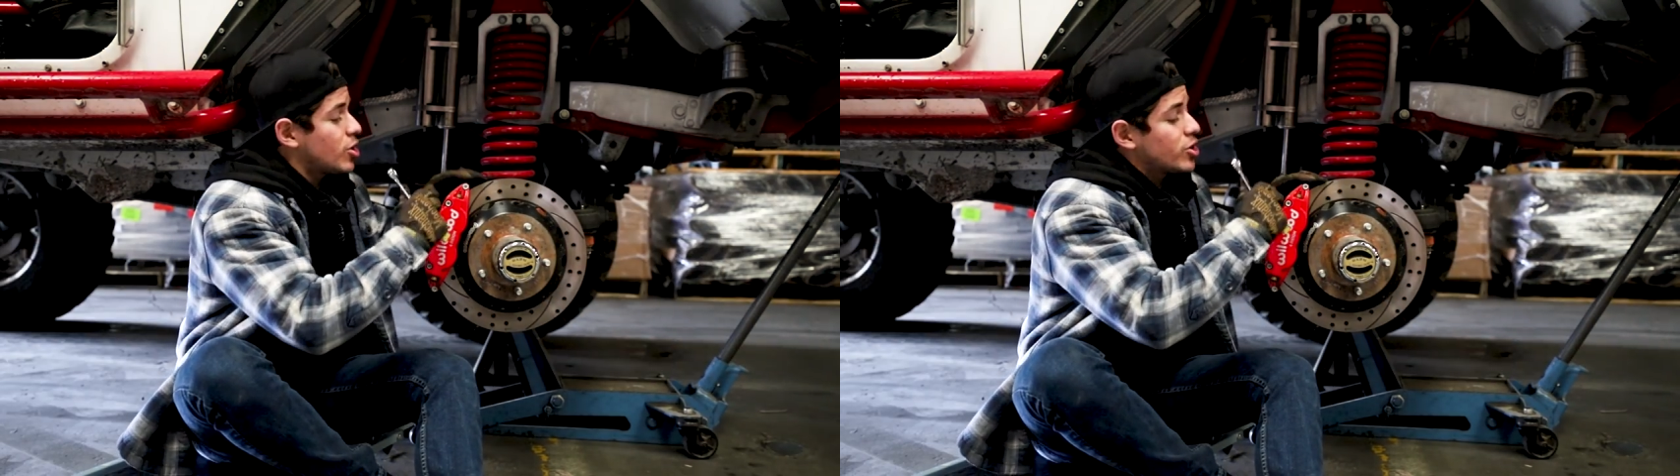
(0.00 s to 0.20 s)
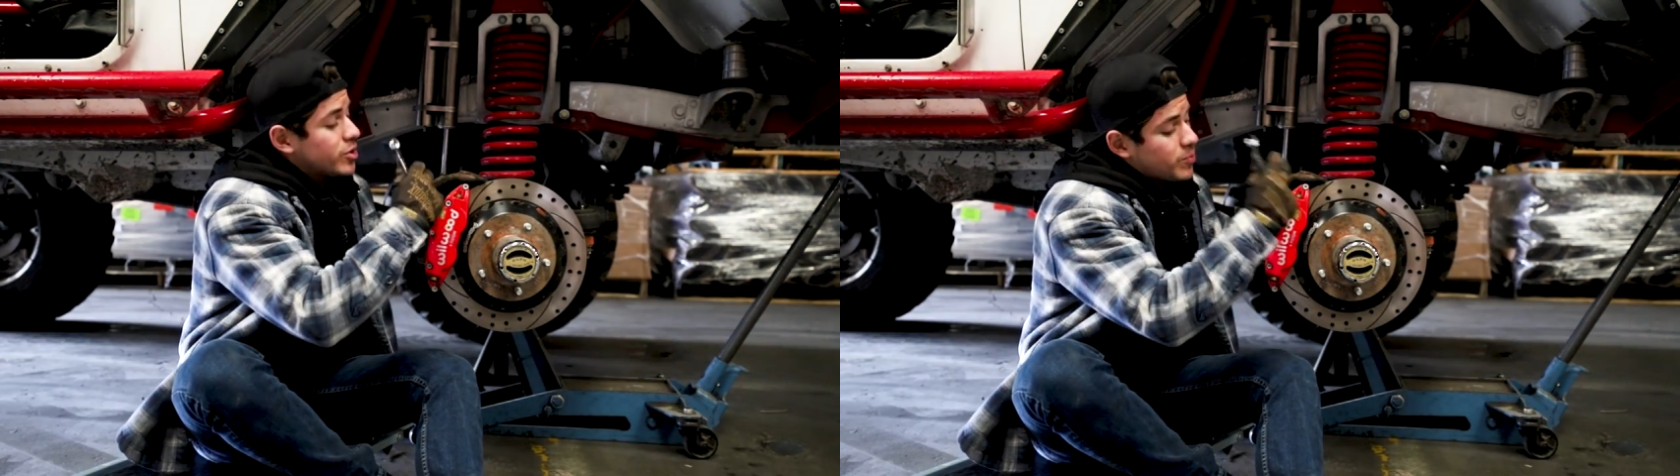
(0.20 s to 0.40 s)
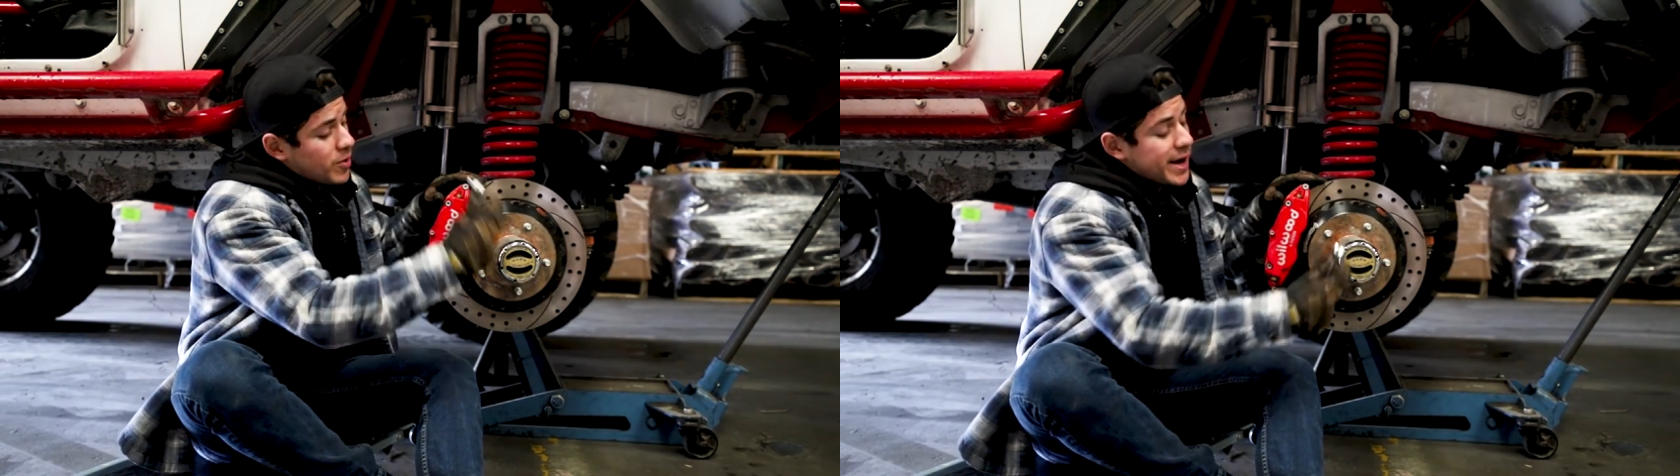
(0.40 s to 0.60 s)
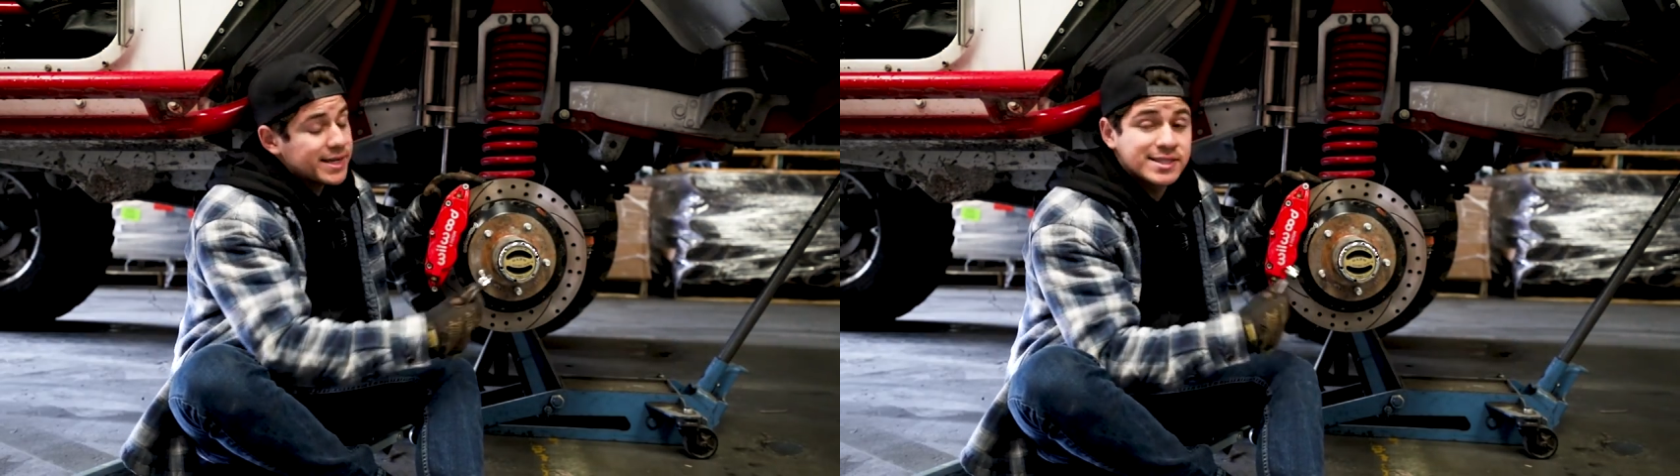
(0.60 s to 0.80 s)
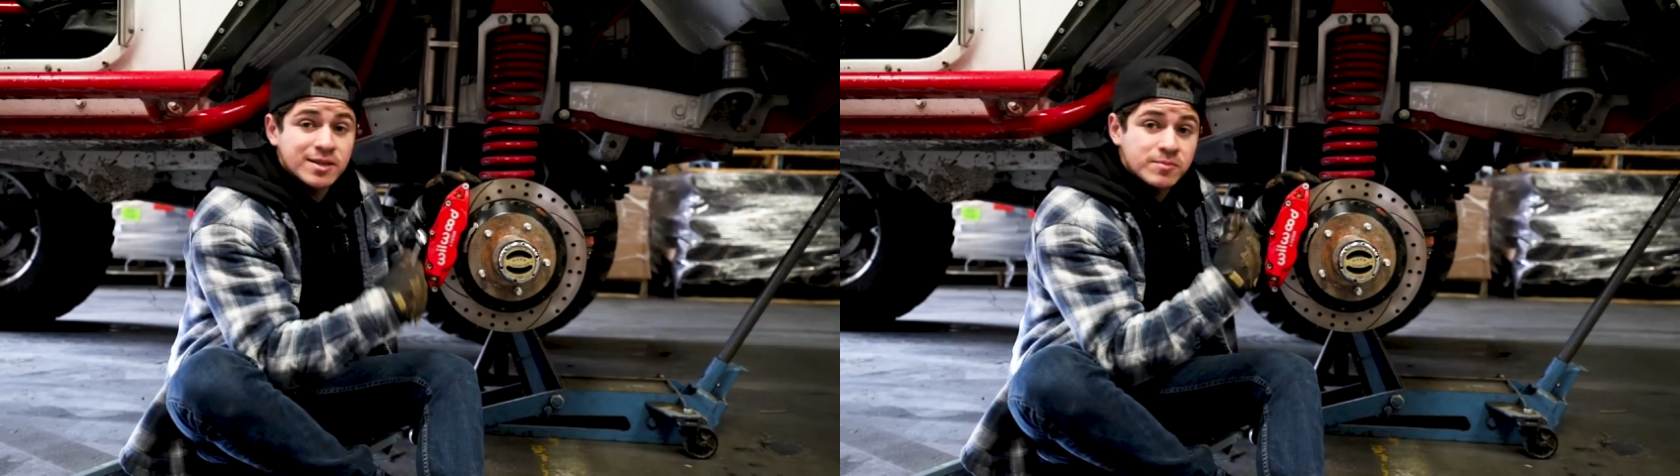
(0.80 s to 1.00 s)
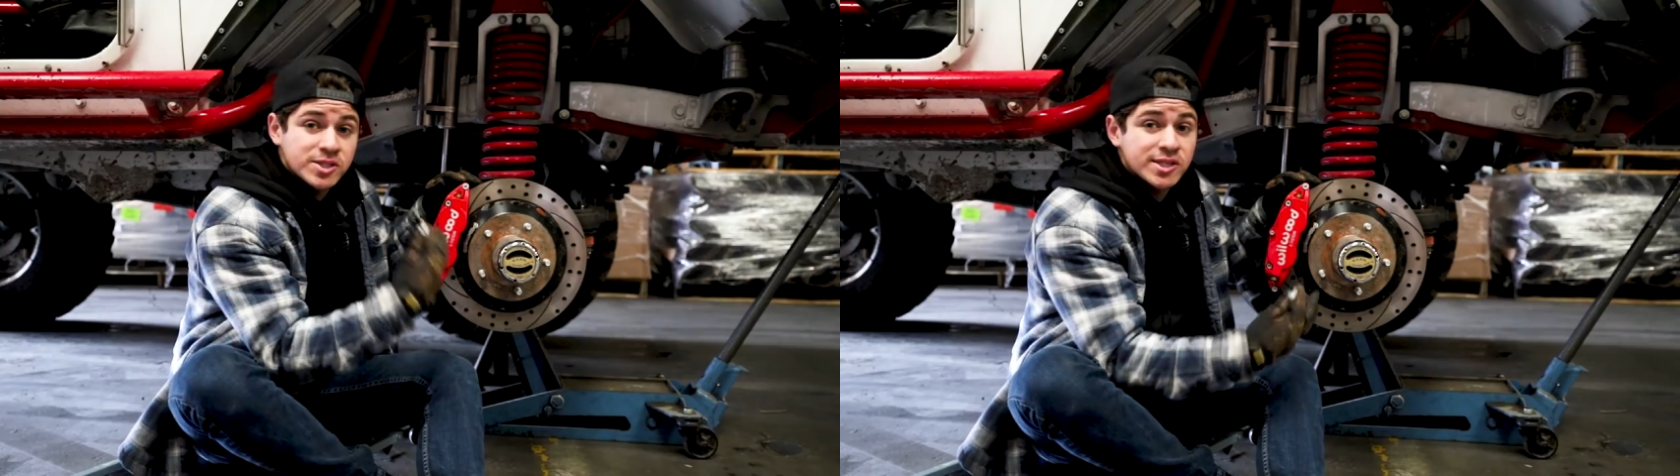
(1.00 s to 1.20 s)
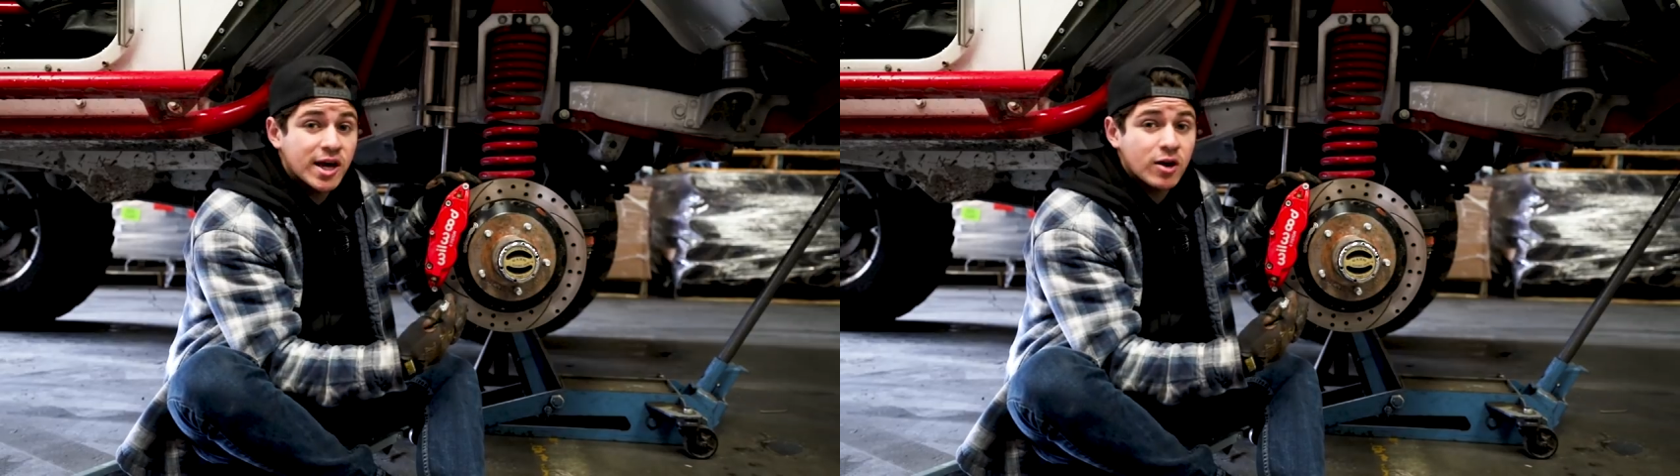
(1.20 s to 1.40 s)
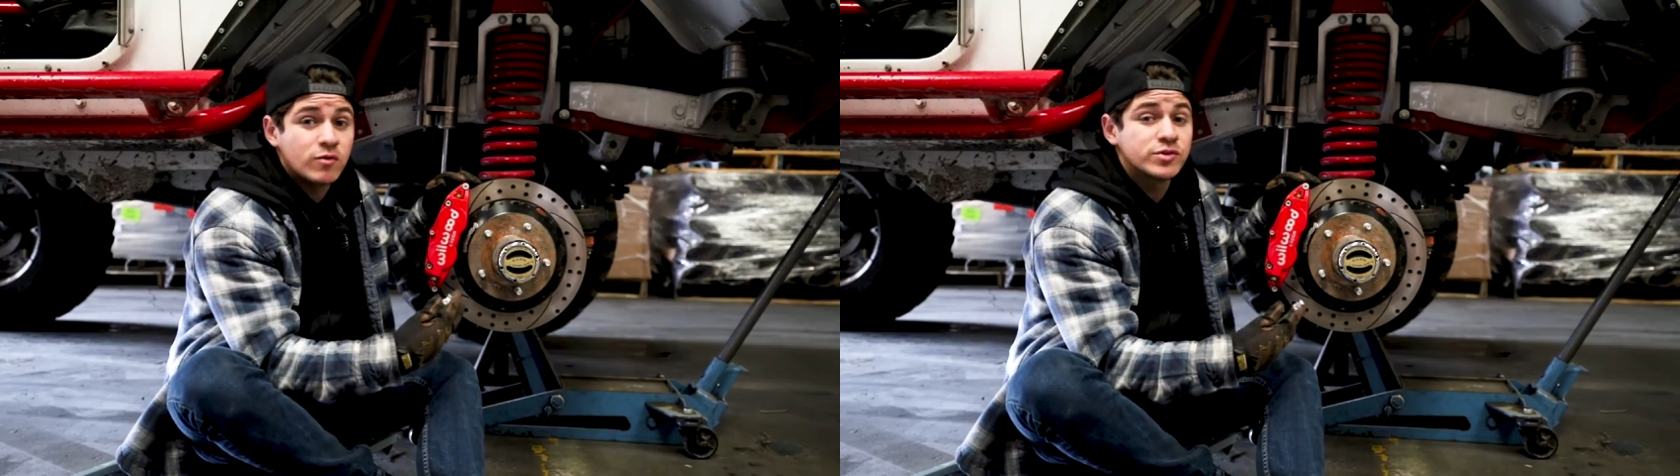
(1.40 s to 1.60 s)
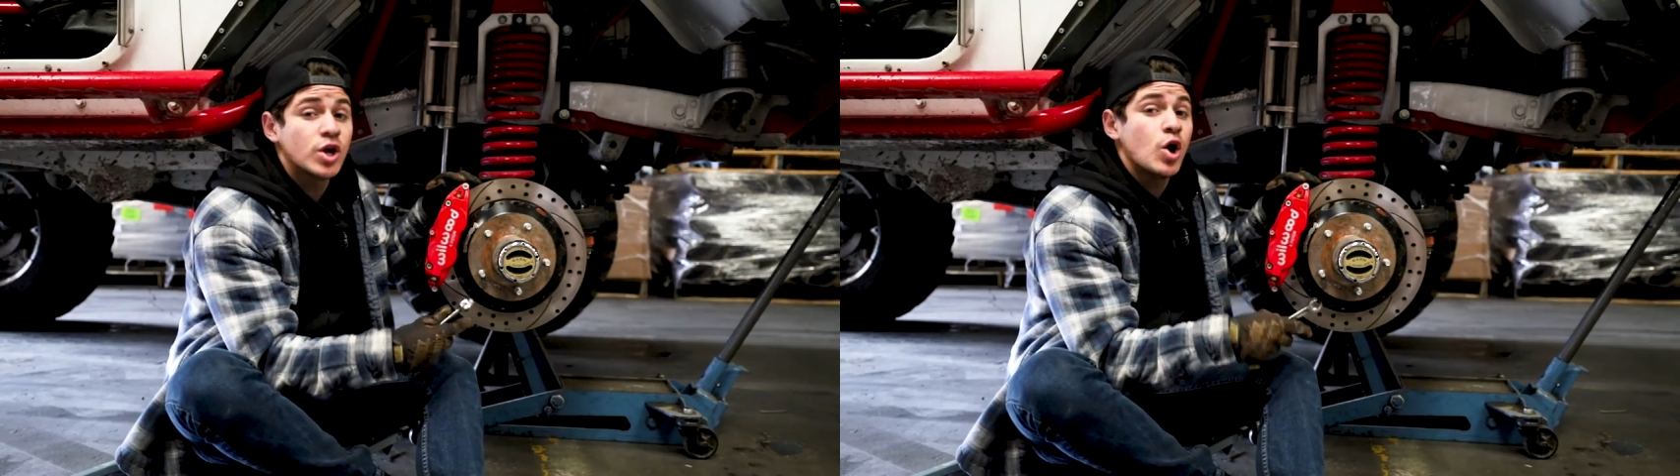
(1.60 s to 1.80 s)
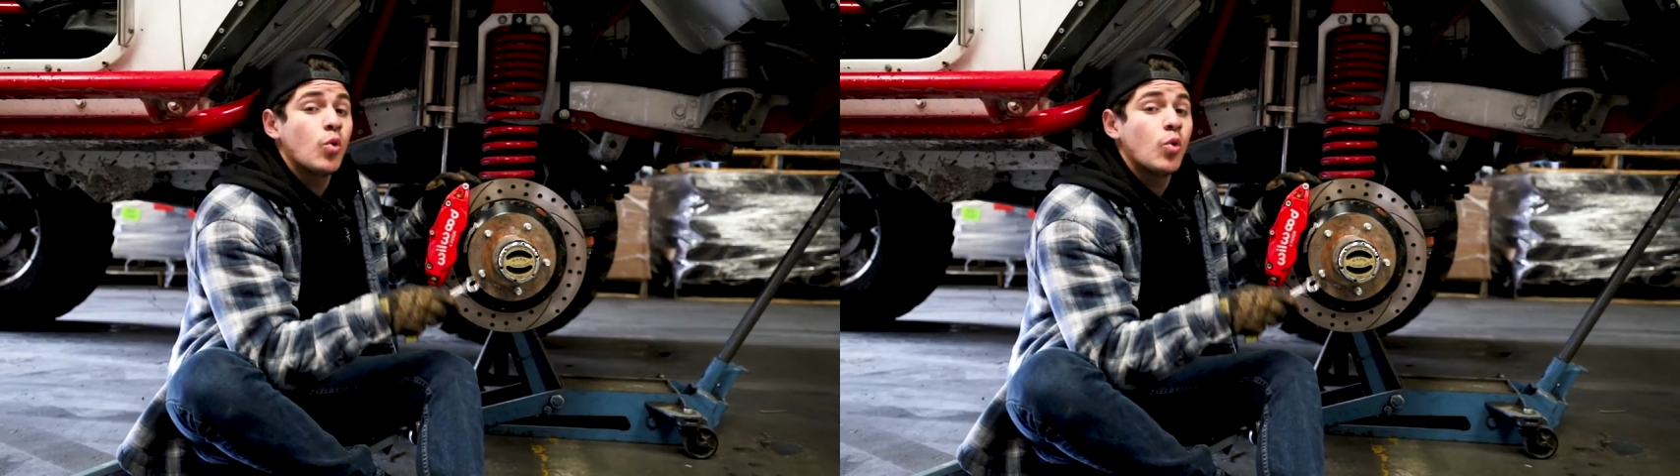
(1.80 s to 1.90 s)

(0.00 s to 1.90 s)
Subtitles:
are the brakes themselves.